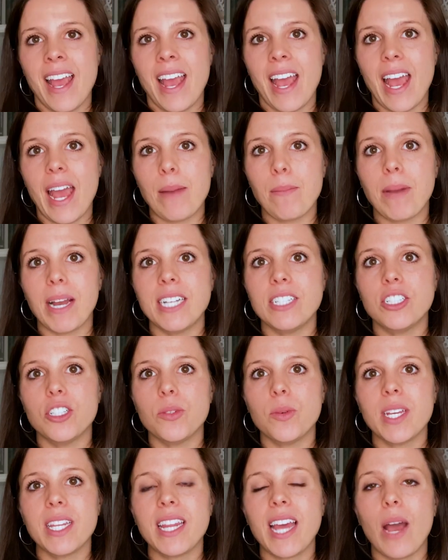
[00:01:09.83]
And by
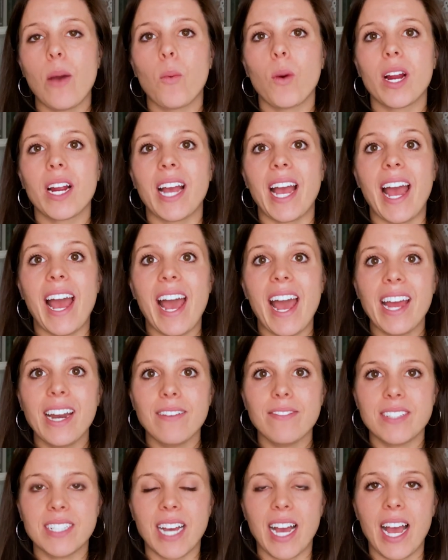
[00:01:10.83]
doing that work ahead
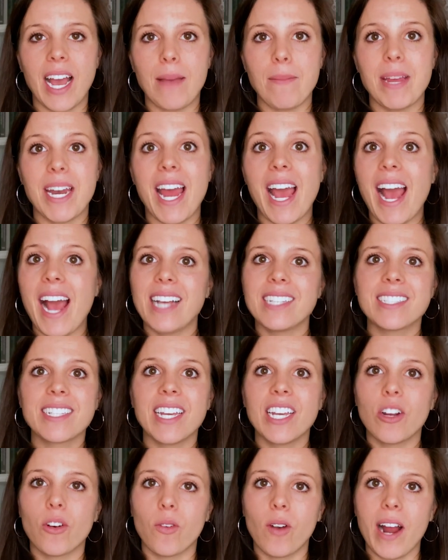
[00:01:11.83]
of time and
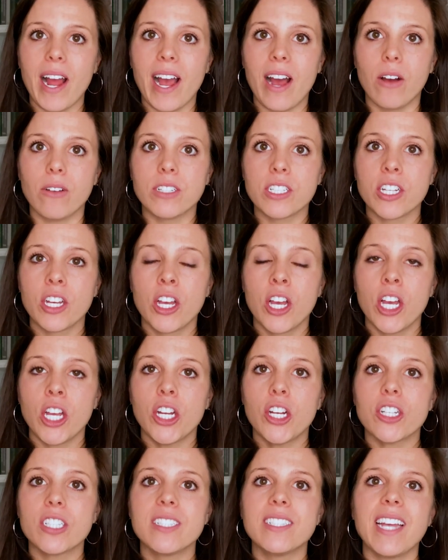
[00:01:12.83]
asking around,
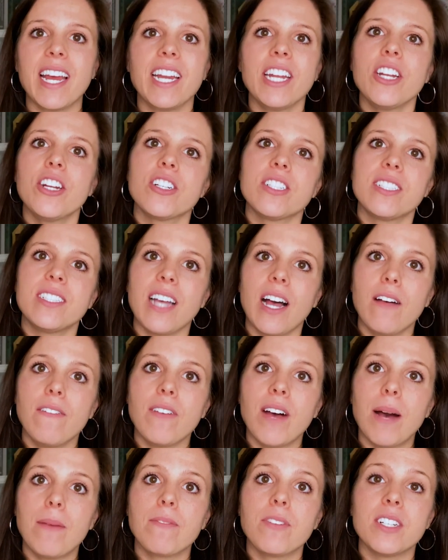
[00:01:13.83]
you're setting yourself
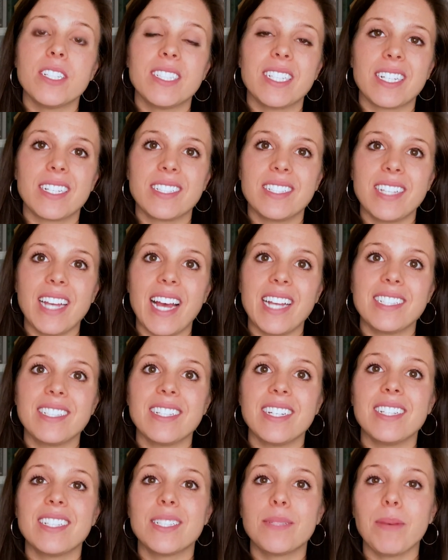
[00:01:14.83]
up for success,
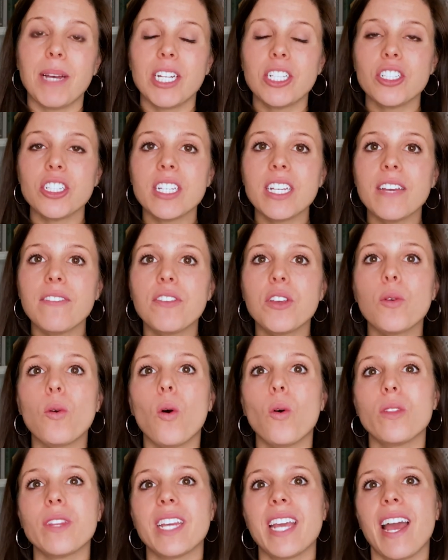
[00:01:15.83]
especially if you
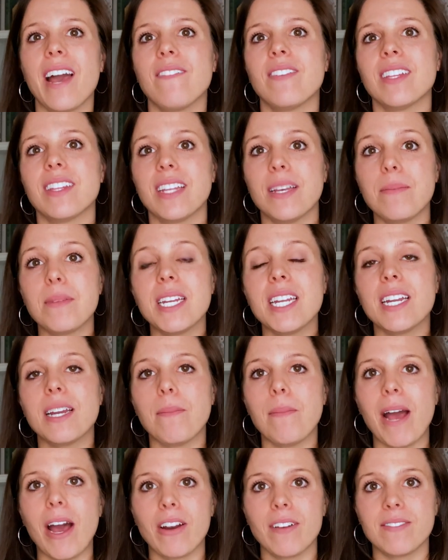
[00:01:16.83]
only have a limited
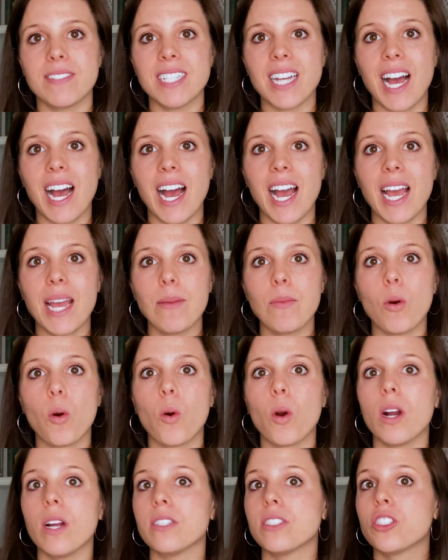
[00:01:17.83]
amount of time
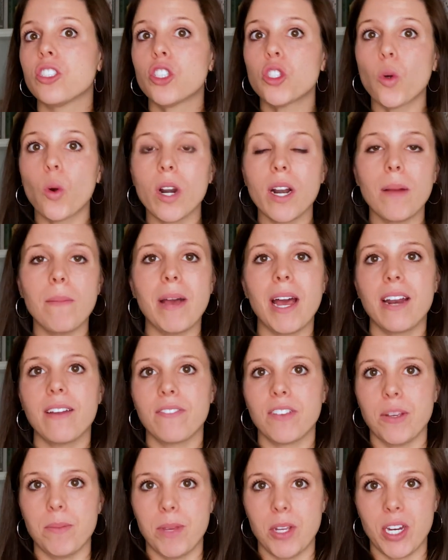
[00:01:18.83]
or a short amount
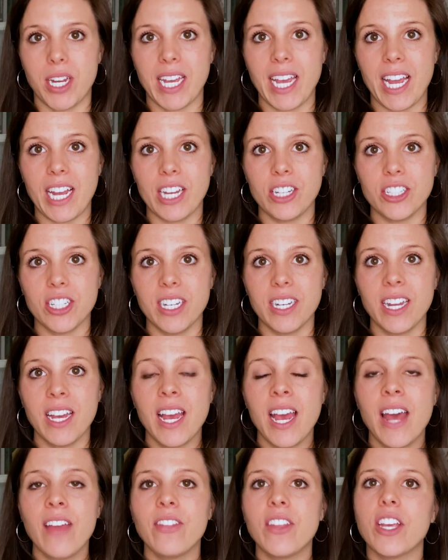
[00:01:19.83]
of communication
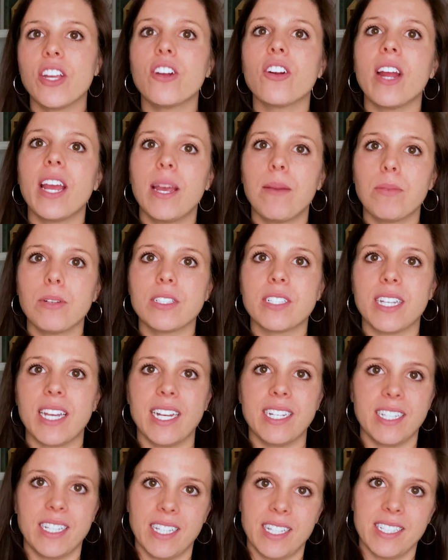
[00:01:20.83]
that you're able to
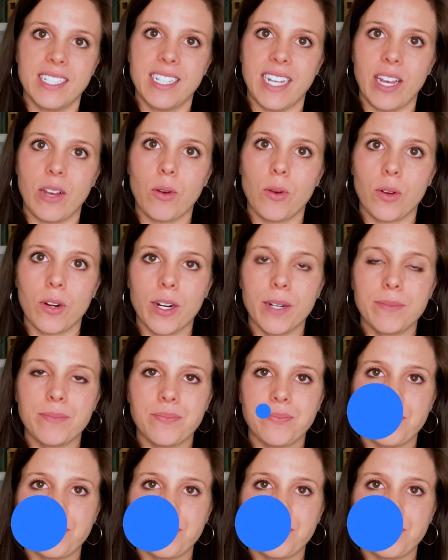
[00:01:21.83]
get to the stakeholder.